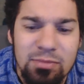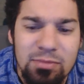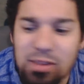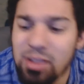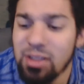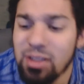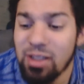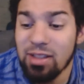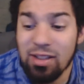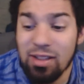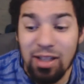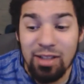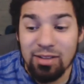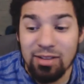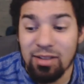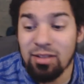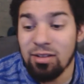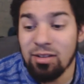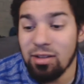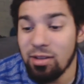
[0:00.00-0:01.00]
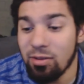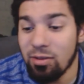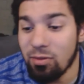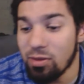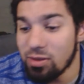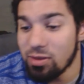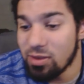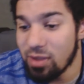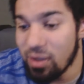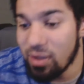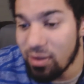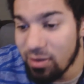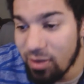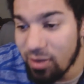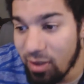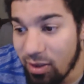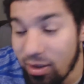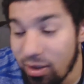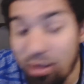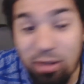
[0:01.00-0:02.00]
It, it like literally was it?
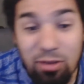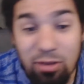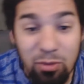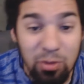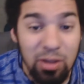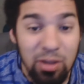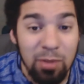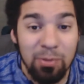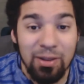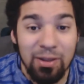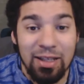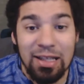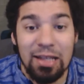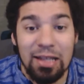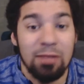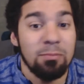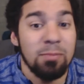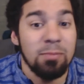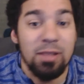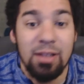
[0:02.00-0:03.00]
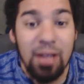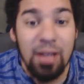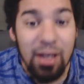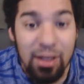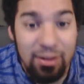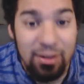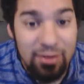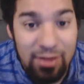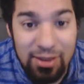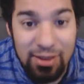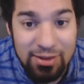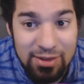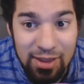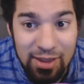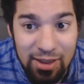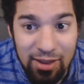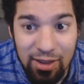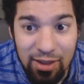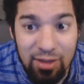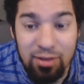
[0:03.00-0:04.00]
It literally went up like at midnight last
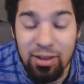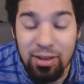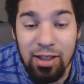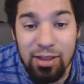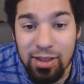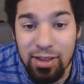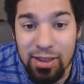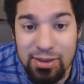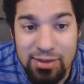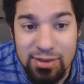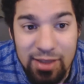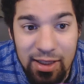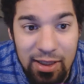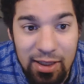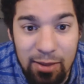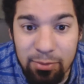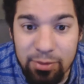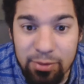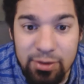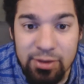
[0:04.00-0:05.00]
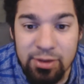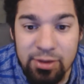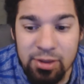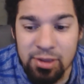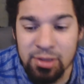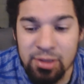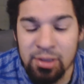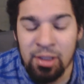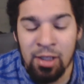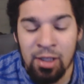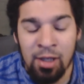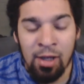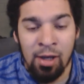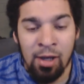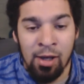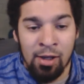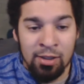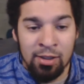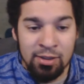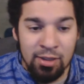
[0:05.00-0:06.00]
night, like late last night. I'm pretty sure.
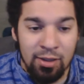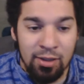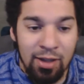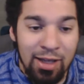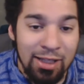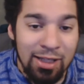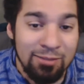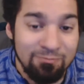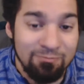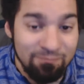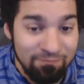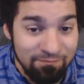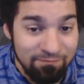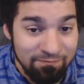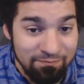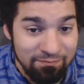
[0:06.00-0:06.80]
So hey,